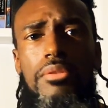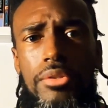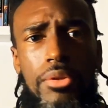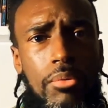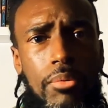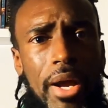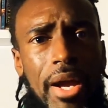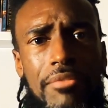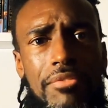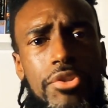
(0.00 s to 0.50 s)
You
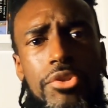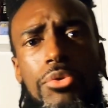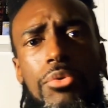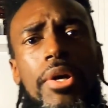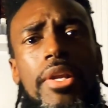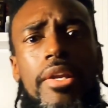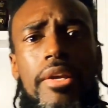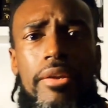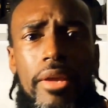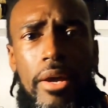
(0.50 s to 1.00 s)
don't have to
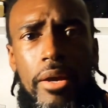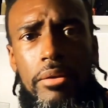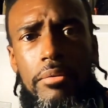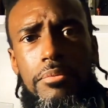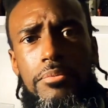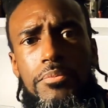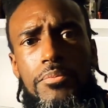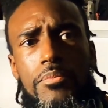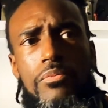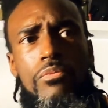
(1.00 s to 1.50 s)
do any of that.
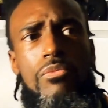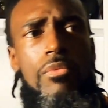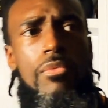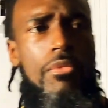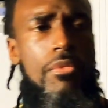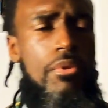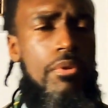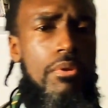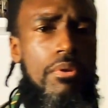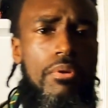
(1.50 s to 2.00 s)

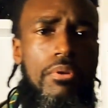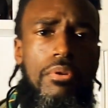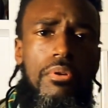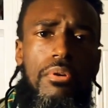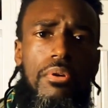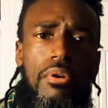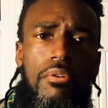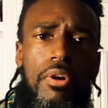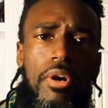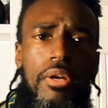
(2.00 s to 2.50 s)

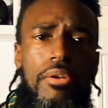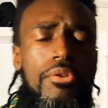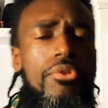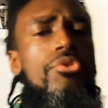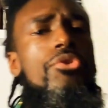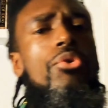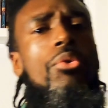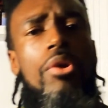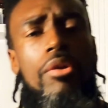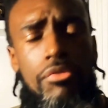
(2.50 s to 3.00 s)
All right,
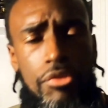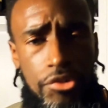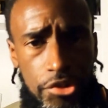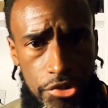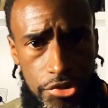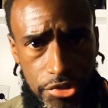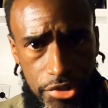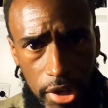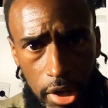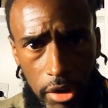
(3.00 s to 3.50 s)
you're doing it for
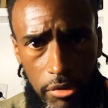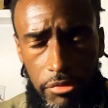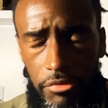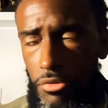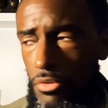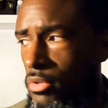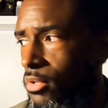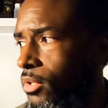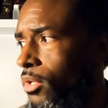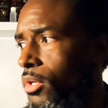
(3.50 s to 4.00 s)

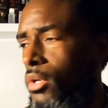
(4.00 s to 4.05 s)
yourself.